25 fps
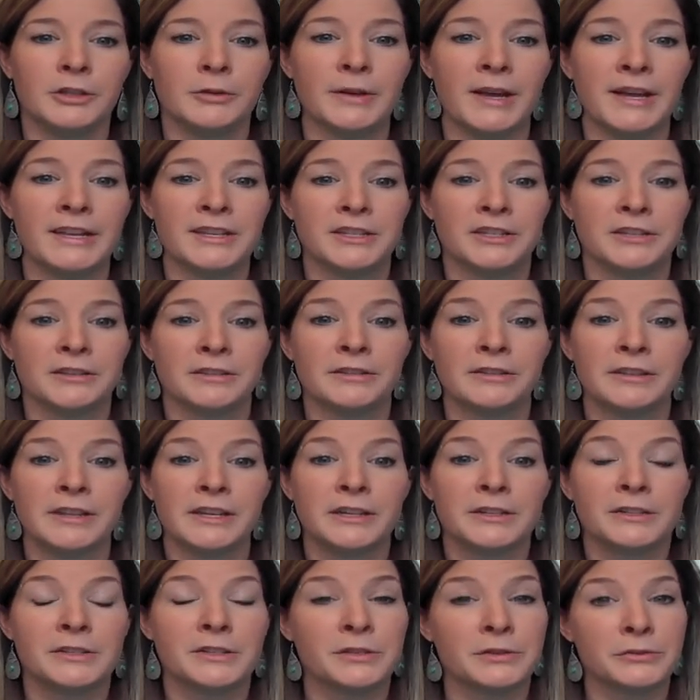you enter
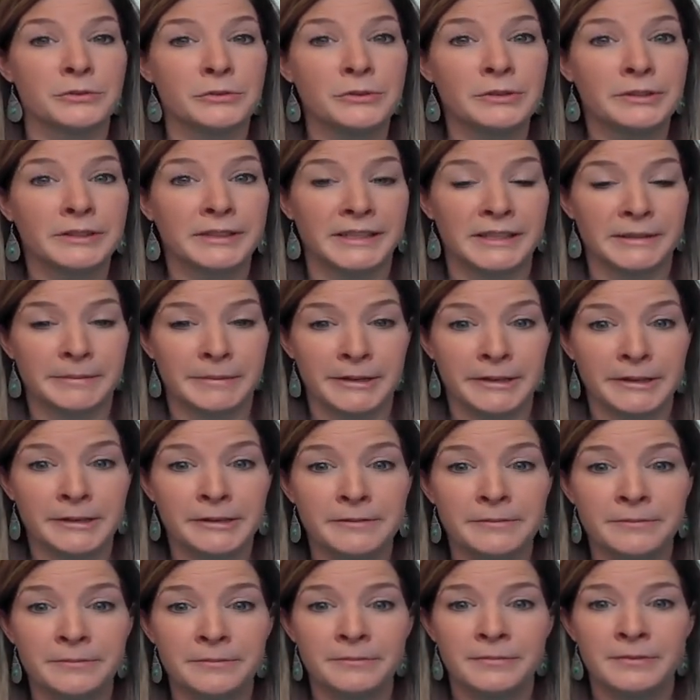their school
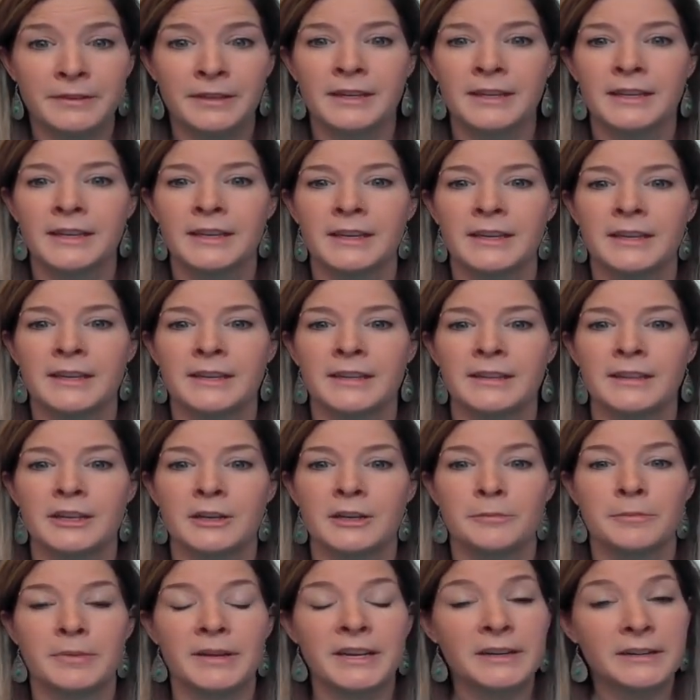email,
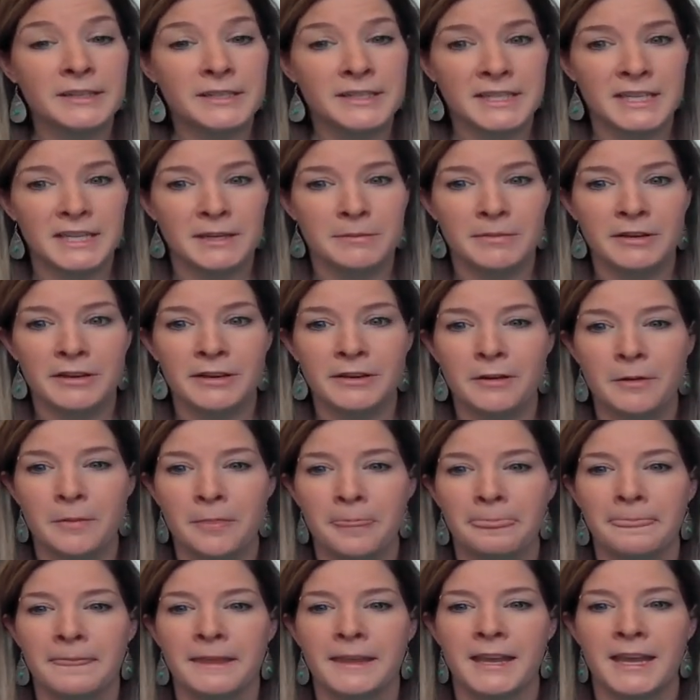their parents'
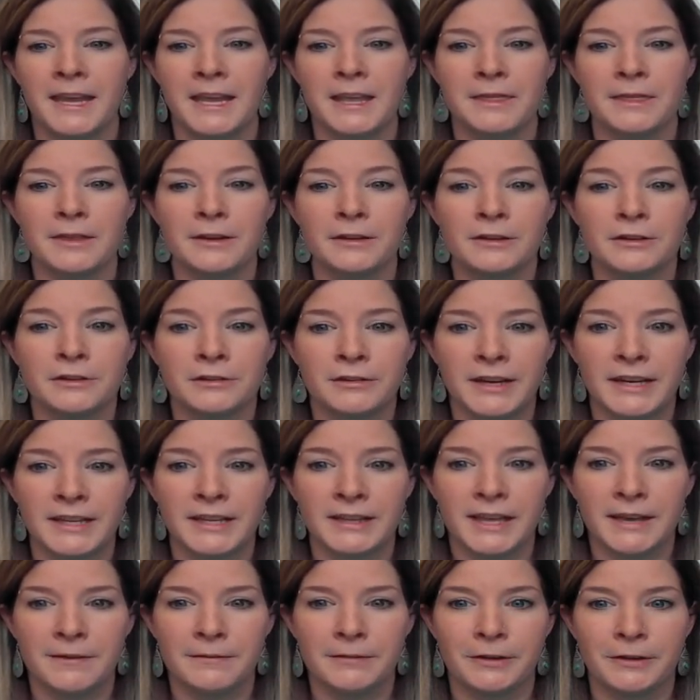email, and their
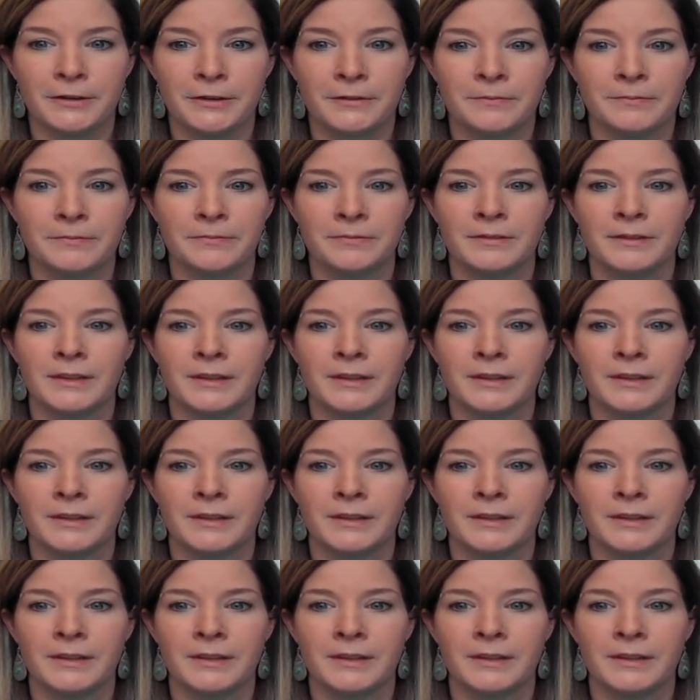grade level.